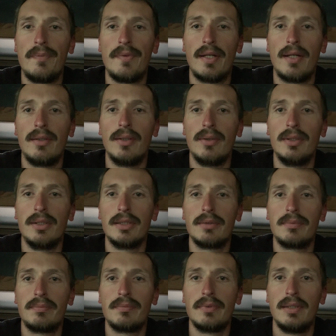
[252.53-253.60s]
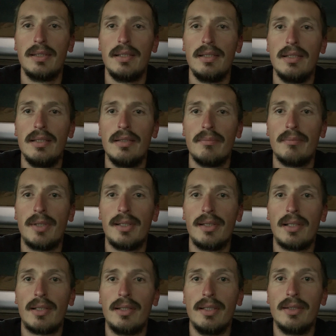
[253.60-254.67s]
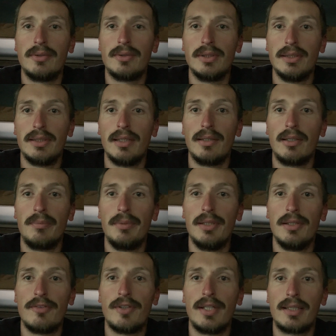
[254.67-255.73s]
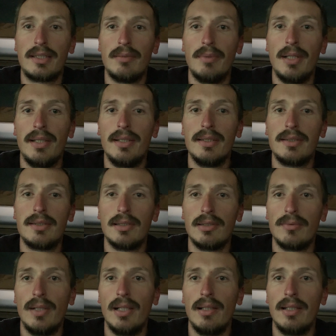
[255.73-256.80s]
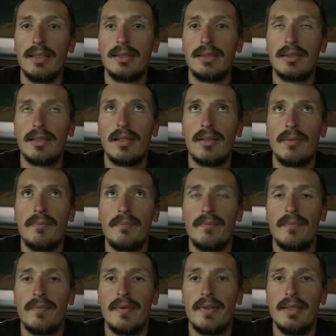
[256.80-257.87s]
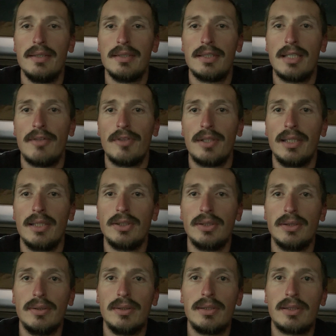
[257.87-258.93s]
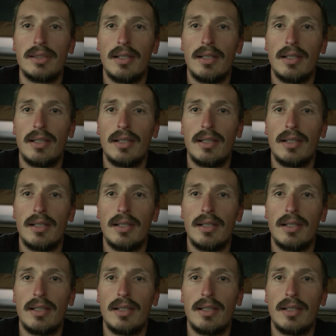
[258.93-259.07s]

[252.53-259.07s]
I know there's many other industries that are being affected by this, as well as staffing issues.